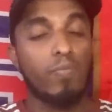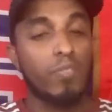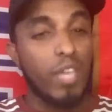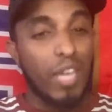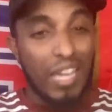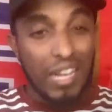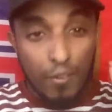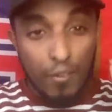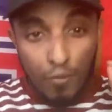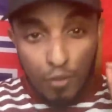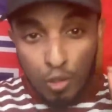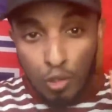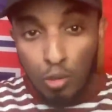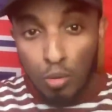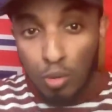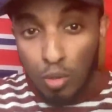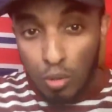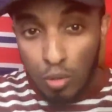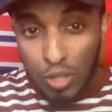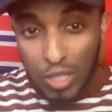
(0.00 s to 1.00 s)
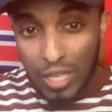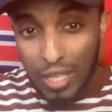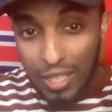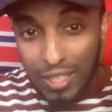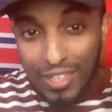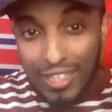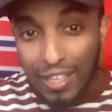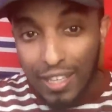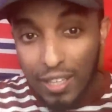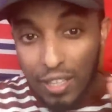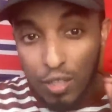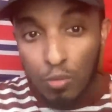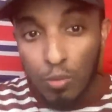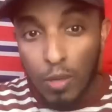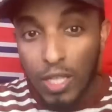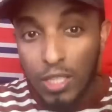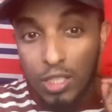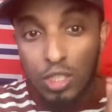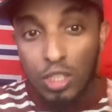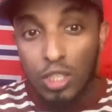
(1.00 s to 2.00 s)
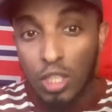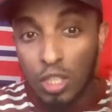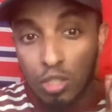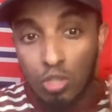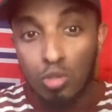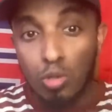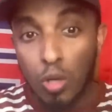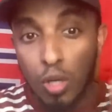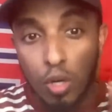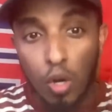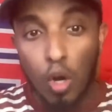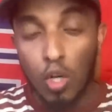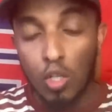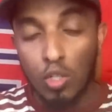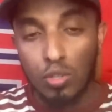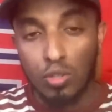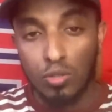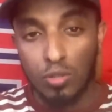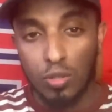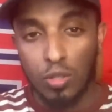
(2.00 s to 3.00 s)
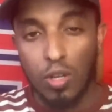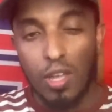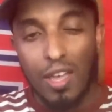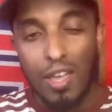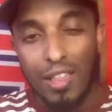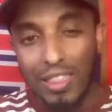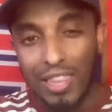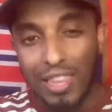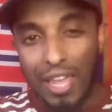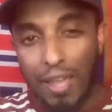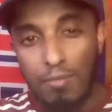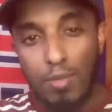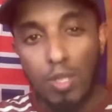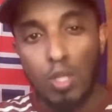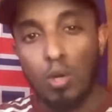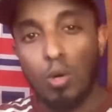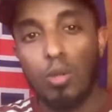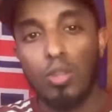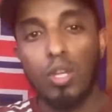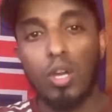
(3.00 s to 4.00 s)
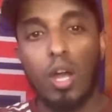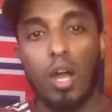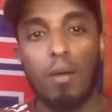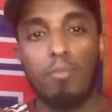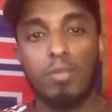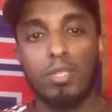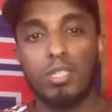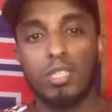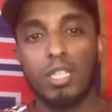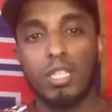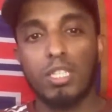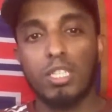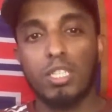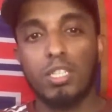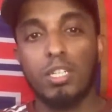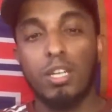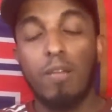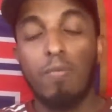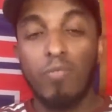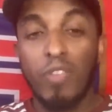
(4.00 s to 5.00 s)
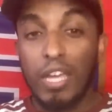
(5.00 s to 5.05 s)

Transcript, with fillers: And if you think Declan Rice is going to join Arsenal, let me know in the comment section.